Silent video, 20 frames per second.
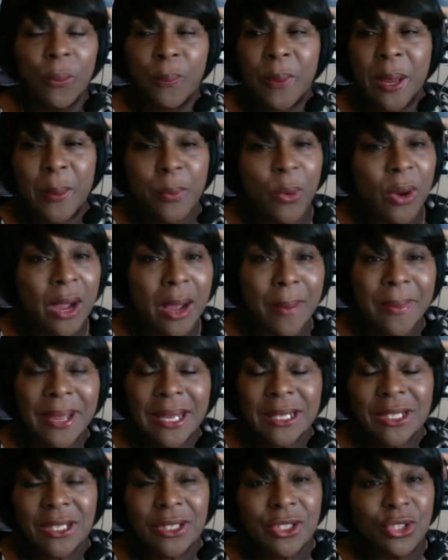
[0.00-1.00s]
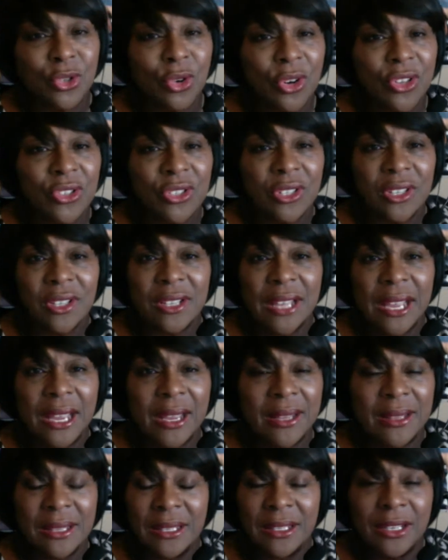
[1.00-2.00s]
people come into Georgia,
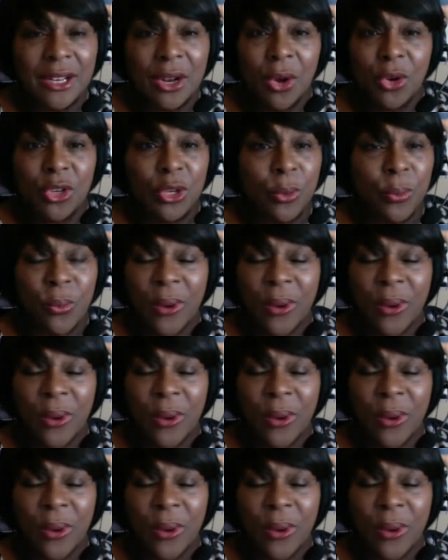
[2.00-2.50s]
you